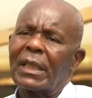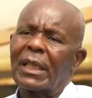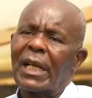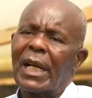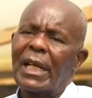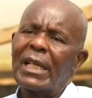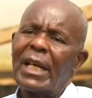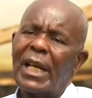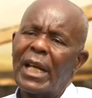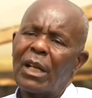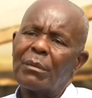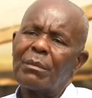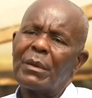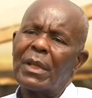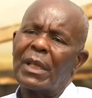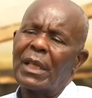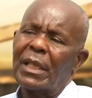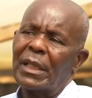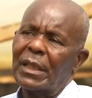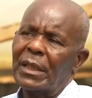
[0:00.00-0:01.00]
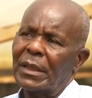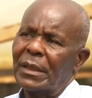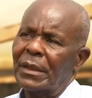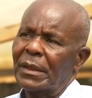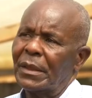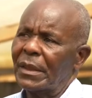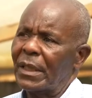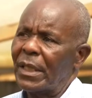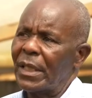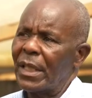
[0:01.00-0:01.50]
can help
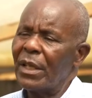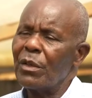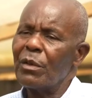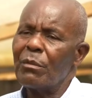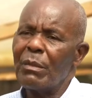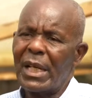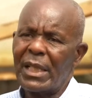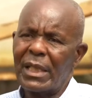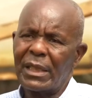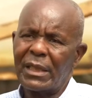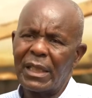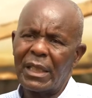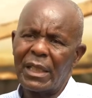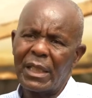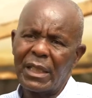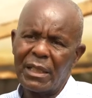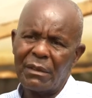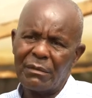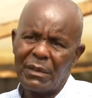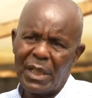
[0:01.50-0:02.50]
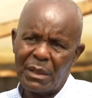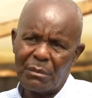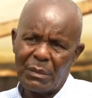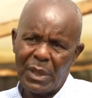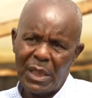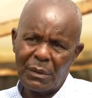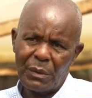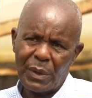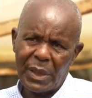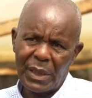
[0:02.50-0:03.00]
the humanity in very
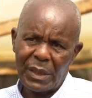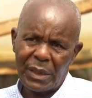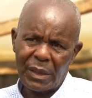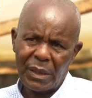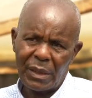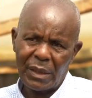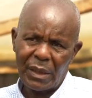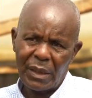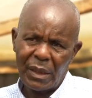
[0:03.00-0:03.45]
many ways.